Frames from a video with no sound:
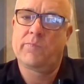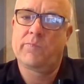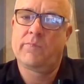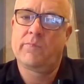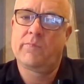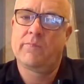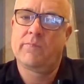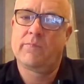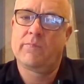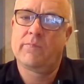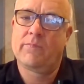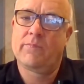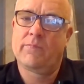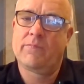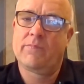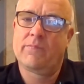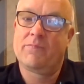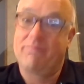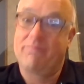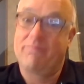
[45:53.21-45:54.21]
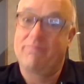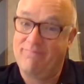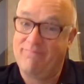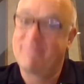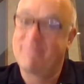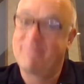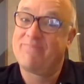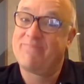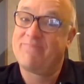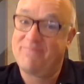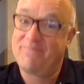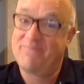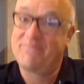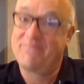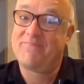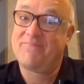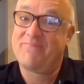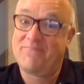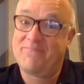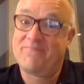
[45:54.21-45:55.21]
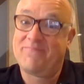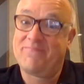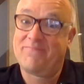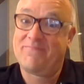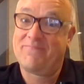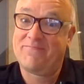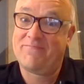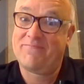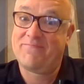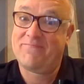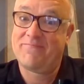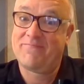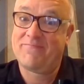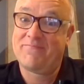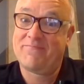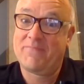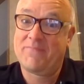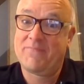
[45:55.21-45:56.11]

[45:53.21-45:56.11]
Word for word: Yeah. Because